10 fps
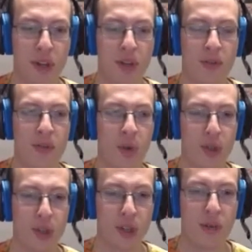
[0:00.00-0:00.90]
but of
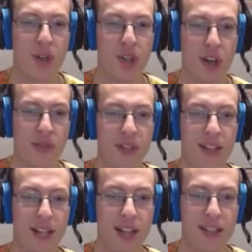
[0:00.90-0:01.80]
course you're gonna be
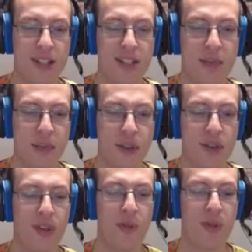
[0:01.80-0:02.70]
shuffling constantly with
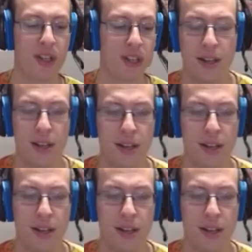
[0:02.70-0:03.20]
your cube because